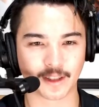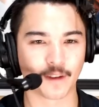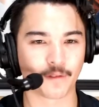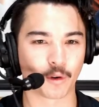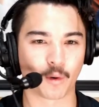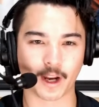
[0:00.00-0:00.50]

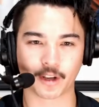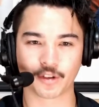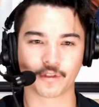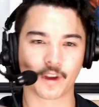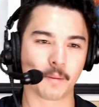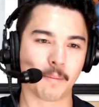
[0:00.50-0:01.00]
different, right? Because
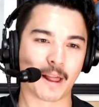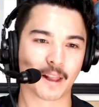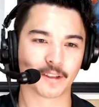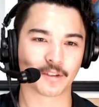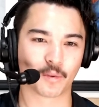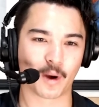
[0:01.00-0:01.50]
you've got to
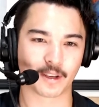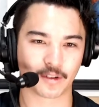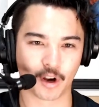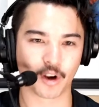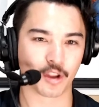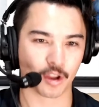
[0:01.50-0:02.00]
balance the rest, you
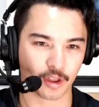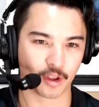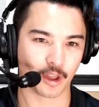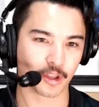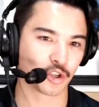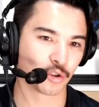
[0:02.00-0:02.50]
know, the
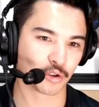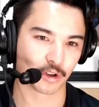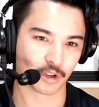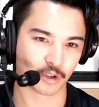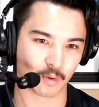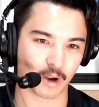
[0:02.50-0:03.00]
other children
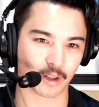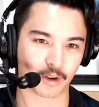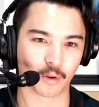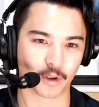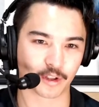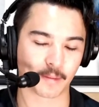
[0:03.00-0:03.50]
as well and all
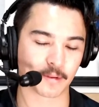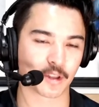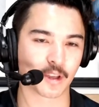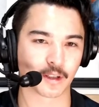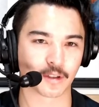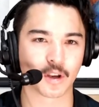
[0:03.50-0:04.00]
those types of
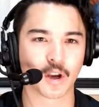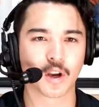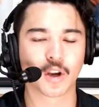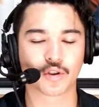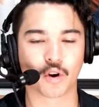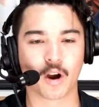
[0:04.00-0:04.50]
things.
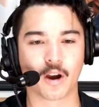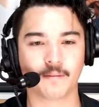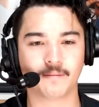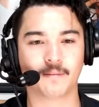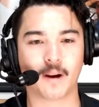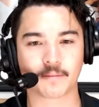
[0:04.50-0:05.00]
So I,
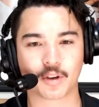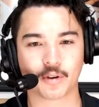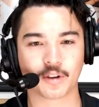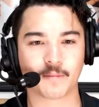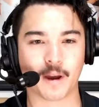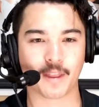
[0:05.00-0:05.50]
I'm
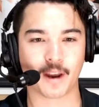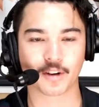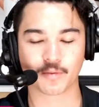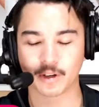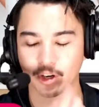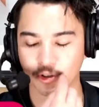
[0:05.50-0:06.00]
curious about that. I just
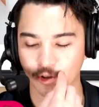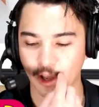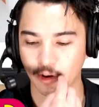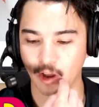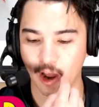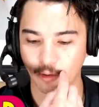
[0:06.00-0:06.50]
want to touch on that
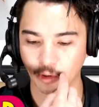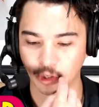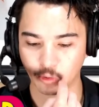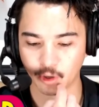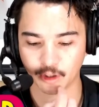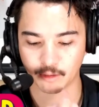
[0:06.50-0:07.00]
uh, really
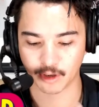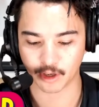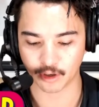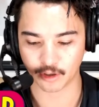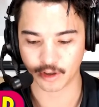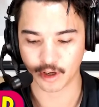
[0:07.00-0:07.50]
quickly
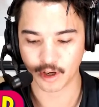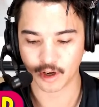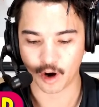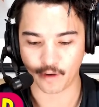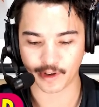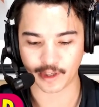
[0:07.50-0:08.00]
because
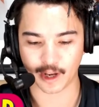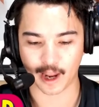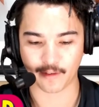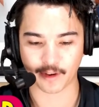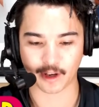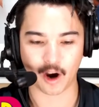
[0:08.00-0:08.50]
obviously
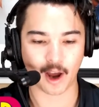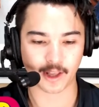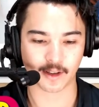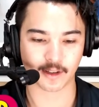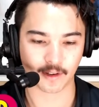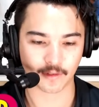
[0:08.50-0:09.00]
having a highly
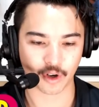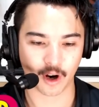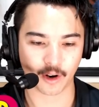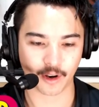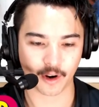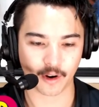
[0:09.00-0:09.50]
sensitive
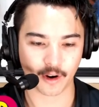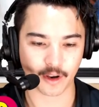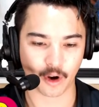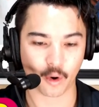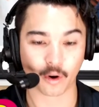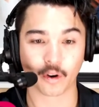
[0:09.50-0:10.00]
child, you
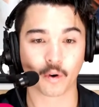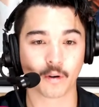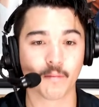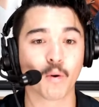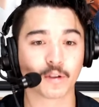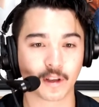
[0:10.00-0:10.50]
know, or, or a
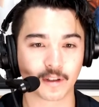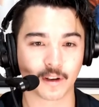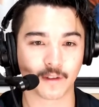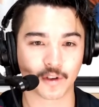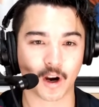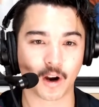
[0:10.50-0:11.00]
more
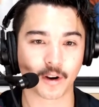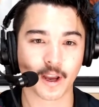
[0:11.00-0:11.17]
sensitive child,